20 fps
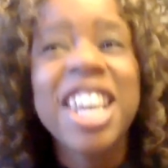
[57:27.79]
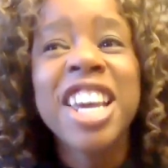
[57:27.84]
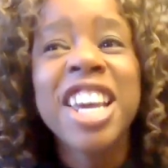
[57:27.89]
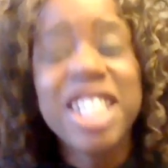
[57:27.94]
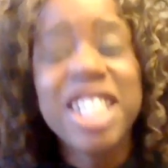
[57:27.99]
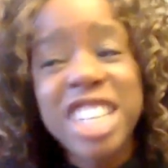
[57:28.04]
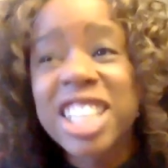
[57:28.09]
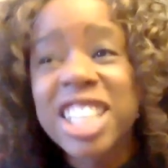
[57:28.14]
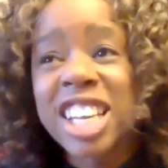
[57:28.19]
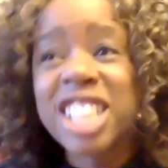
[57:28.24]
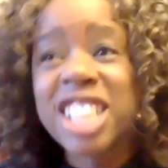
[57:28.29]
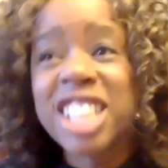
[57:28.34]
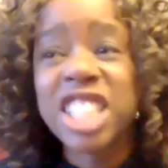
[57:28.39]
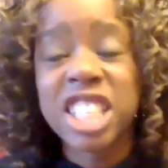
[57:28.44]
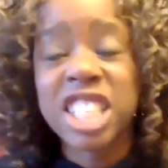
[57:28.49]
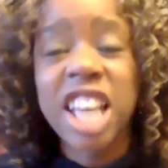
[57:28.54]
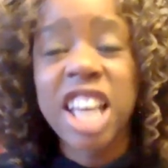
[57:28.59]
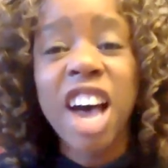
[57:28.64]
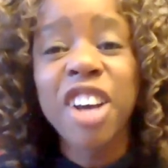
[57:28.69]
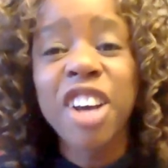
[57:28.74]
She's going to just
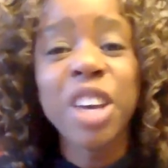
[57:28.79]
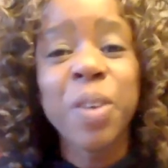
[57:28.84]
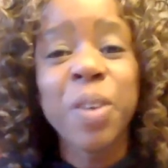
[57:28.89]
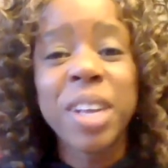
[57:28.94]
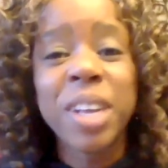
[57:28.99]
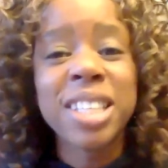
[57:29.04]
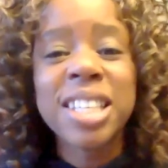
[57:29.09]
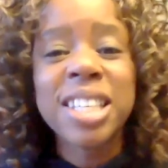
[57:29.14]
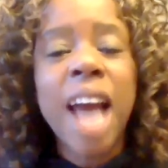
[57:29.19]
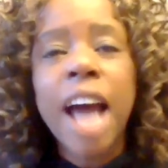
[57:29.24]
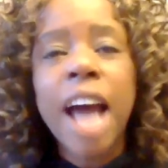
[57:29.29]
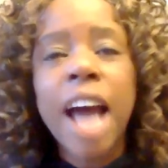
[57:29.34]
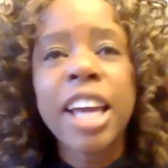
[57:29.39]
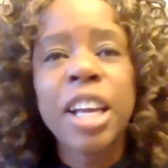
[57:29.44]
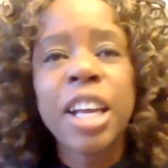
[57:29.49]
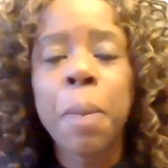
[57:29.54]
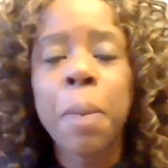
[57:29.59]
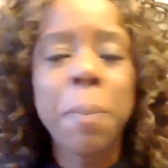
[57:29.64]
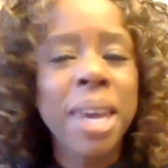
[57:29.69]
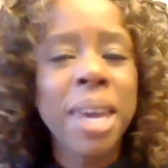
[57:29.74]
tell you, and it's not in
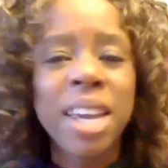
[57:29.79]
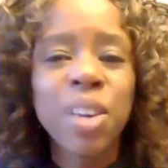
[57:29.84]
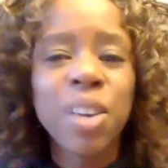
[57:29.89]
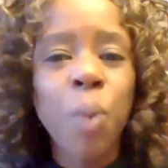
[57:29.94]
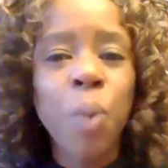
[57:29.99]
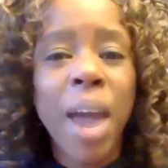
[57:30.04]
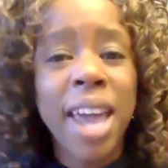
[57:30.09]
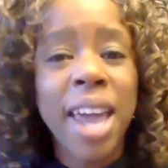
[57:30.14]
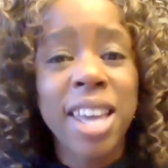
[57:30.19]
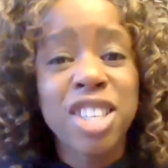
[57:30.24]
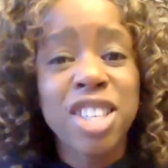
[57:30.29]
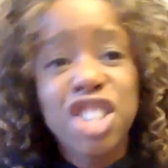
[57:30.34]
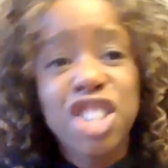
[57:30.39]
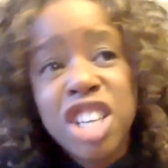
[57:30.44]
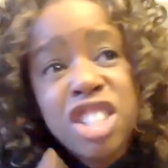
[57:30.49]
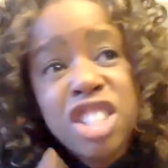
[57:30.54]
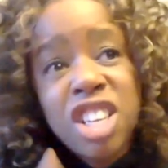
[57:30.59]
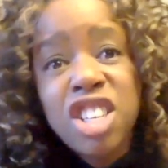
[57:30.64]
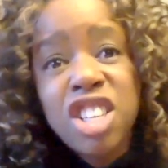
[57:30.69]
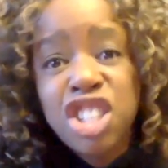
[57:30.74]
a mean way. It's
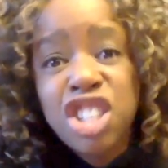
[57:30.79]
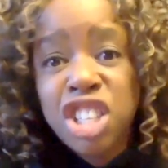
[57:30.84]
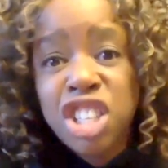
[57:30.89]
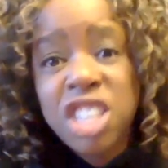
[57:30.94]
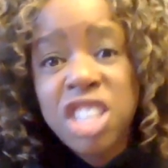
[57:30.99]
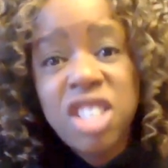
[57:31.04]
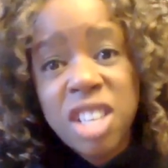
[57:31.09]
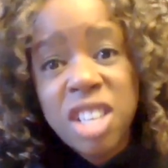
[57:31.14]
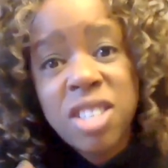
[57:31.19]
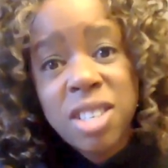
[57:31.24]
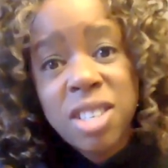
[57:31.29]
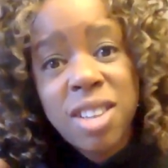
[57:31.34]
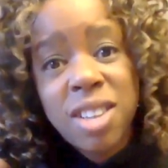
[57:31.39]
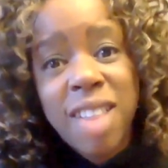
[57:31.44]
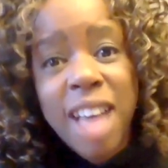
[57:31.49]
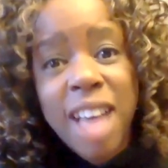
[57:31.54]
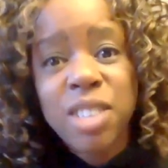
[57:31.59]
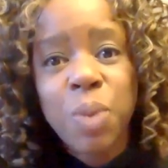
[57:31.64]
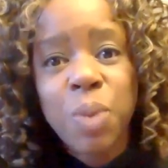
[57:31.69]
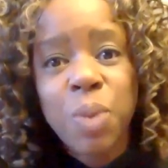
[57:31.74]
just that
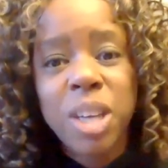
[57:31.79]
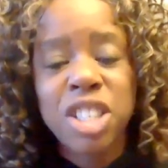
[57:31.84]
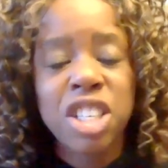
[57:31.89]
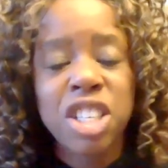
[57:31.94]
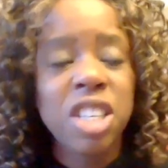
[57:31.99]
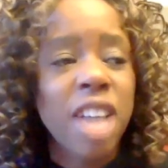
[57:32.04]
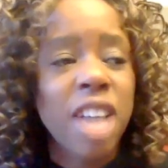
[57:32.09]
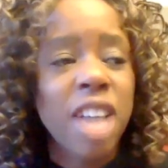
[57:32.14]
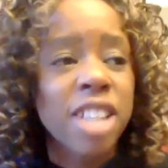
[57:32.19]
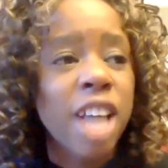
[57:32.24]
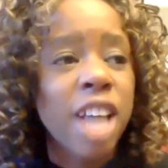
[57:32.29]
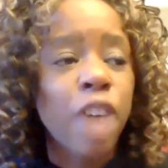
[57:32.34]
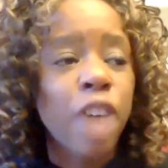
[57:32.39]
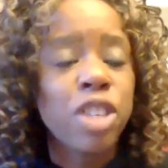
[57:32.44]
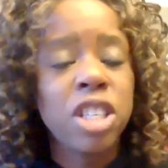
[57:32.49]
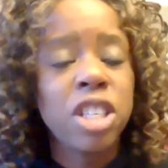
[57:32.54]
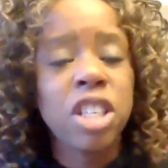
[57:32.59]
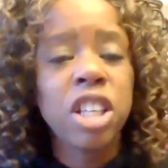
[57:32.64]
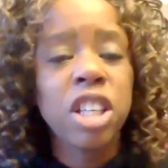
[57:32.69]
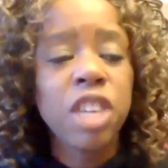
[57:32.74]
that's how she
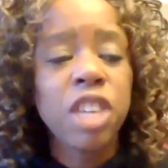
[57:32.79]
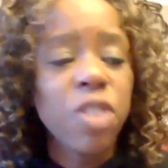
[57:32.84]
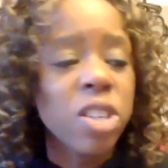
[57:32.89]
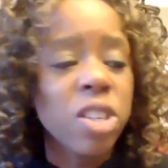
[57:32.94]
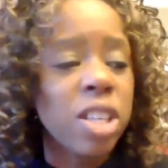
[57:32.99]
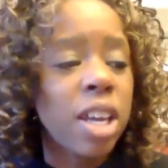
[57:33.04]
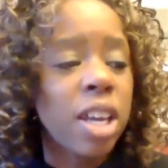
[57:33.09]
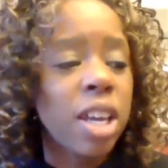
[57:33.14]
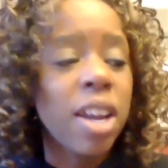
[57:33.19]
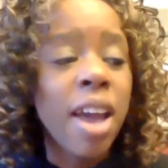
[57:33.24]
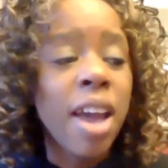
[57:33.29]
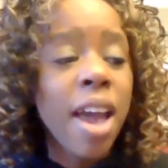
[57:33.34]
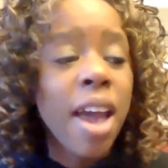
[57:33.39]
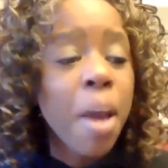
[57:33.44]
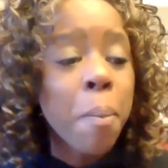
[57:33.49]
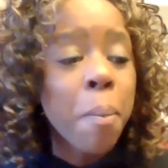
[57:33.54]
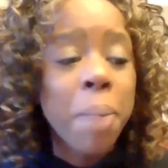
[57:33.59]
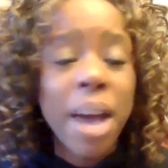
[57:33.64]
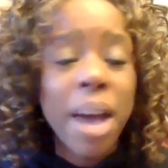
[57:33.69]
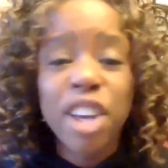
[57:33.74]
delivers it.
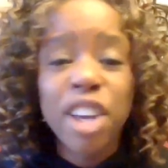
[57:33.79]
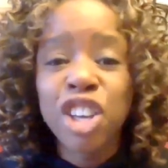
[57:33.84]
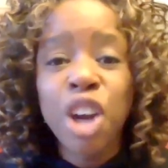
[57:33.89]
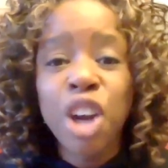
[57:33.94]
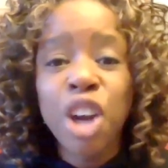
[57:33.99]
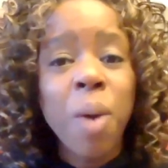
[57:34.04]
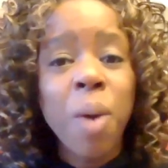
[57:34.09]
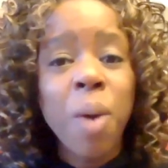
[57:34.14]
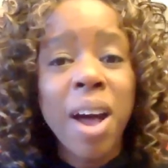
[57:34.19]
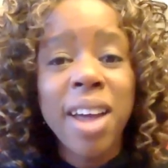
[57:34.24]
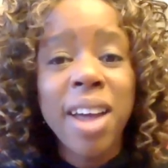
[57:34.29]
But you know what?